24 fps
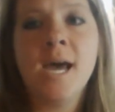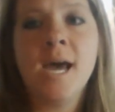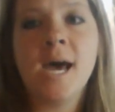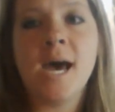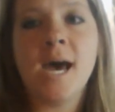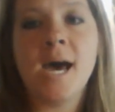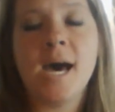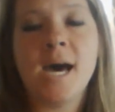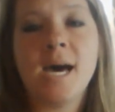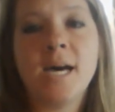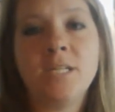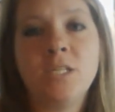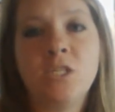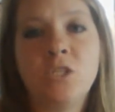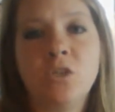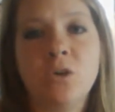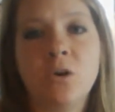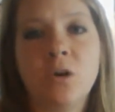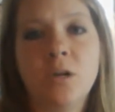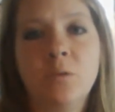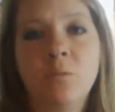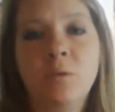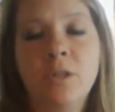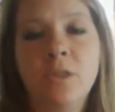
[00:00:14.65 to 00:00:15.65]
I
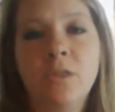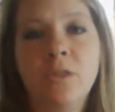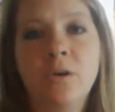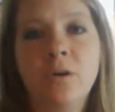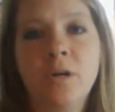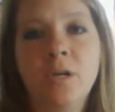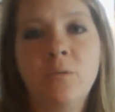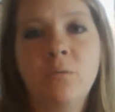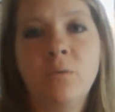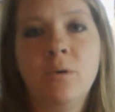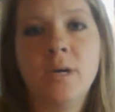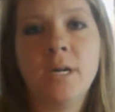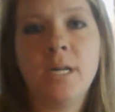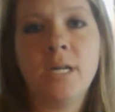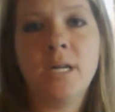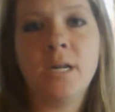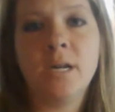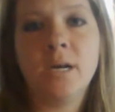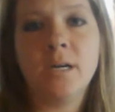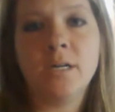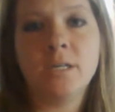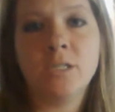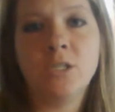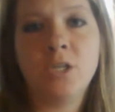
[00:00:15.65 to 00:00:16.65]
started with 31
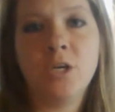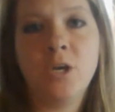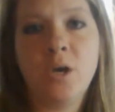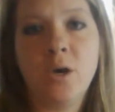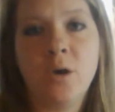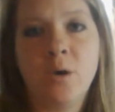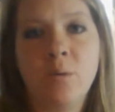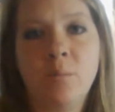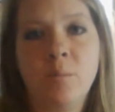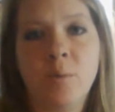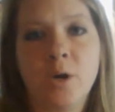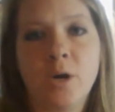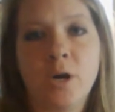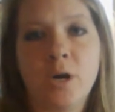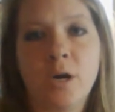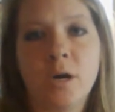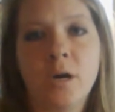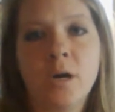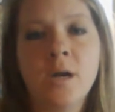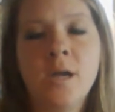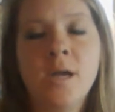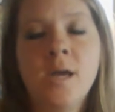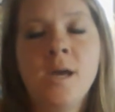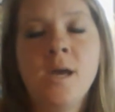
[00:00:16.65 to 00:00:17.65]
in
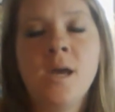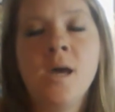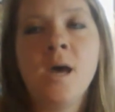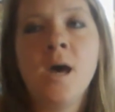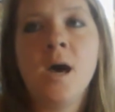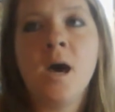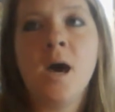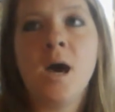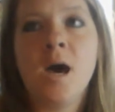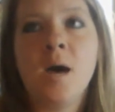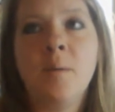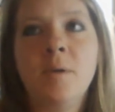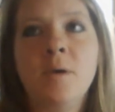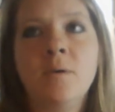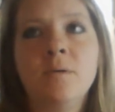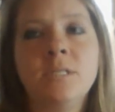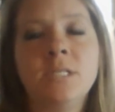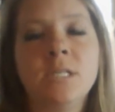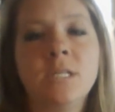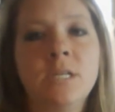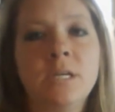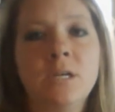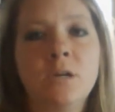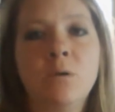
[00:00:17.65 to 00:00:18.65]
October. It
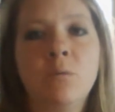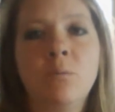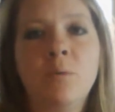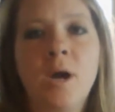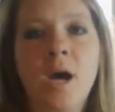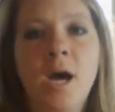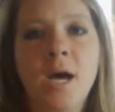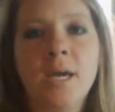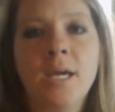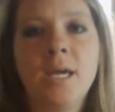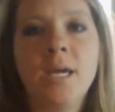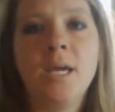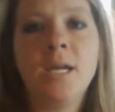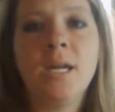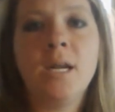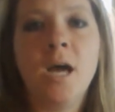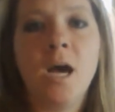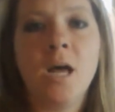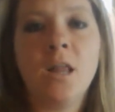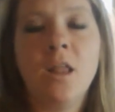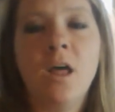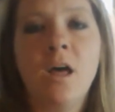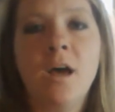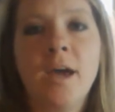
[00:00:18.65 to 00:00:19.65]
was a little rocky
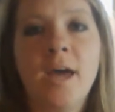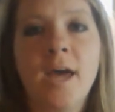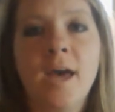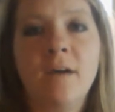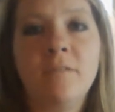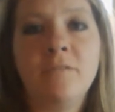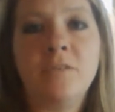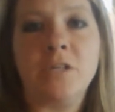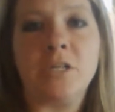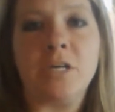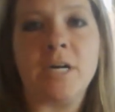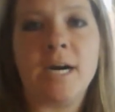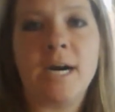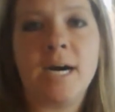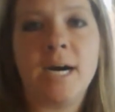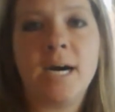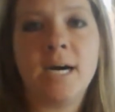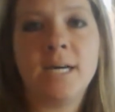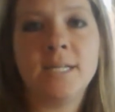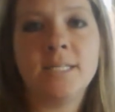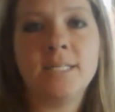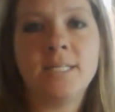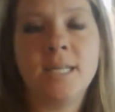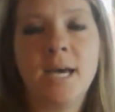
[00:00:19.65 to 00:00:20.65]
not long after
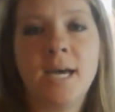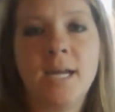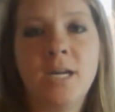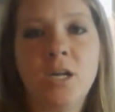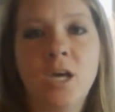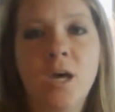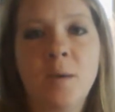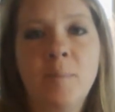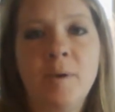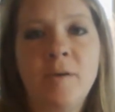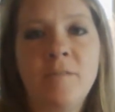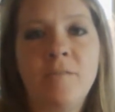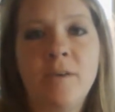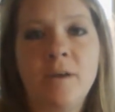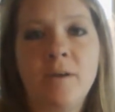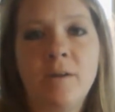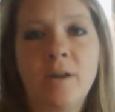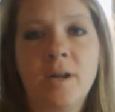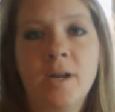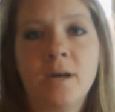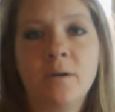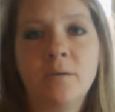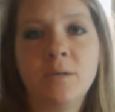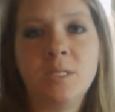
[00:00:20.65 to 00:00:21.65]
I signed up. I
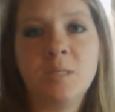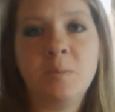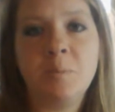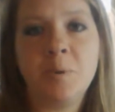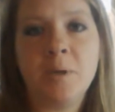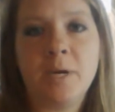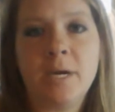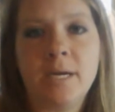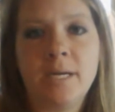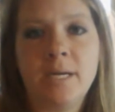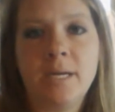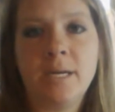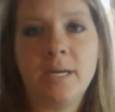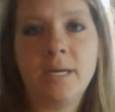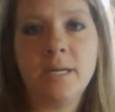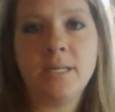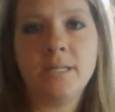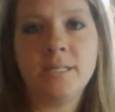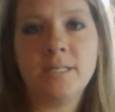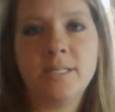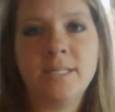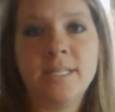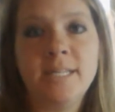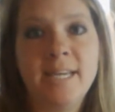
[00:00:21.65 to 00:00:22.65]
found out I was
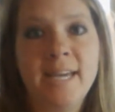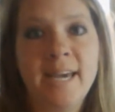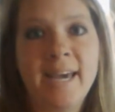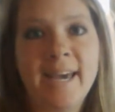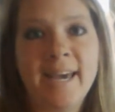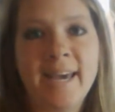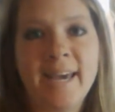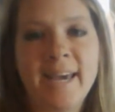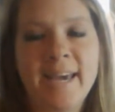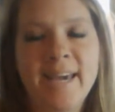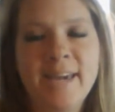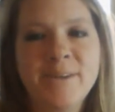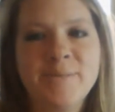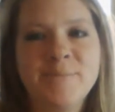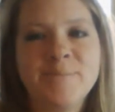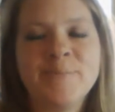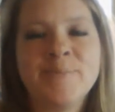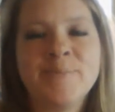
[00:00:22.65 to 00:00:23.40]
pregnant, yay.